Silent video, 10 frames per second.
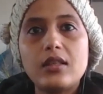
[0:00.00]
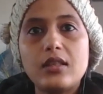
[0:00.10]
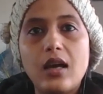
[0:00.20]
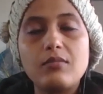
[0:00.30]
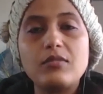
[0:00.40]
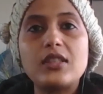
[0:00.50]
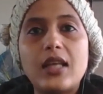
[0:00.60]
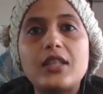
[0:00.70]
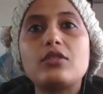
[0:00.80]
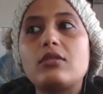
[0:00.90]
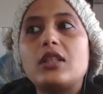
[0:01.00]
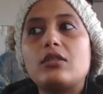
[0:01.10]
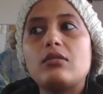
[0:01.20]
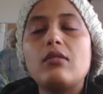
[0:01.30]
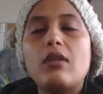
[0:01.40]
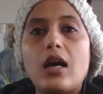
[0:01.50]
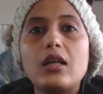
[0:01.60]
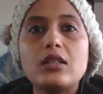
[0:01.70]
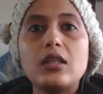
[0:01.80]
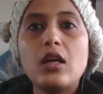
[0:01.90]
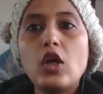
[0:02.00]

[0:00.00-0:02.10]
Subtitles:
comes naturally to us,